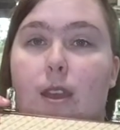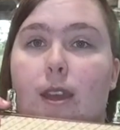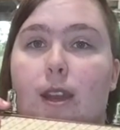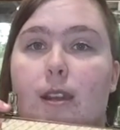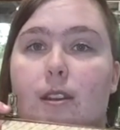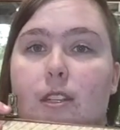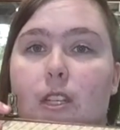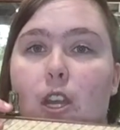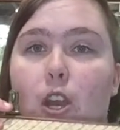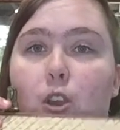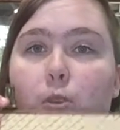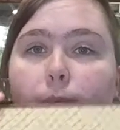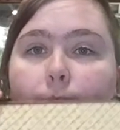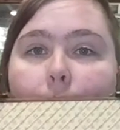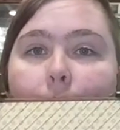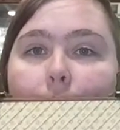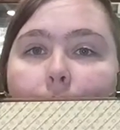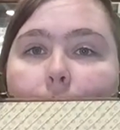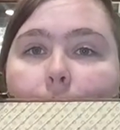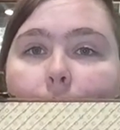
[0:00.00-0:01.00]
actually
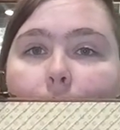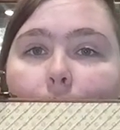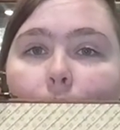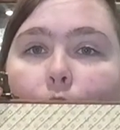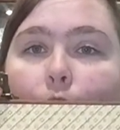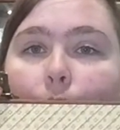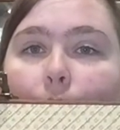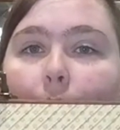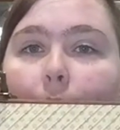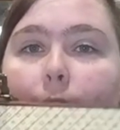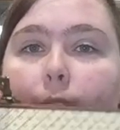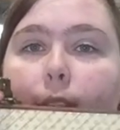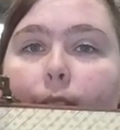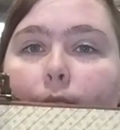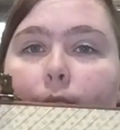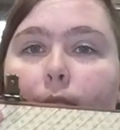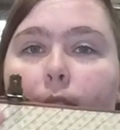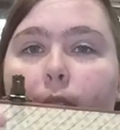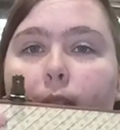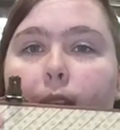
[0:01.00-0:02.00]
opens like this to a
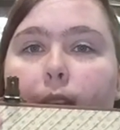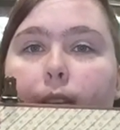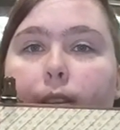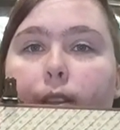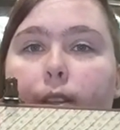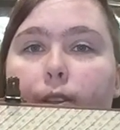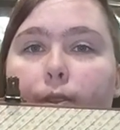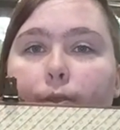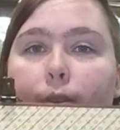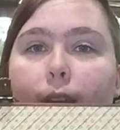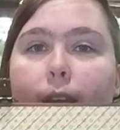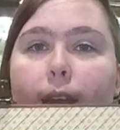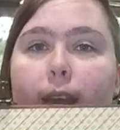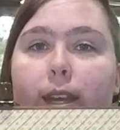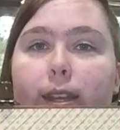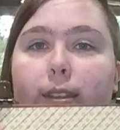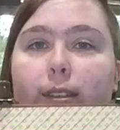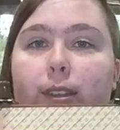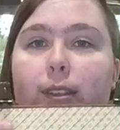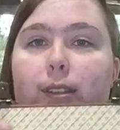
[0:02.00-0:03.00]
little case,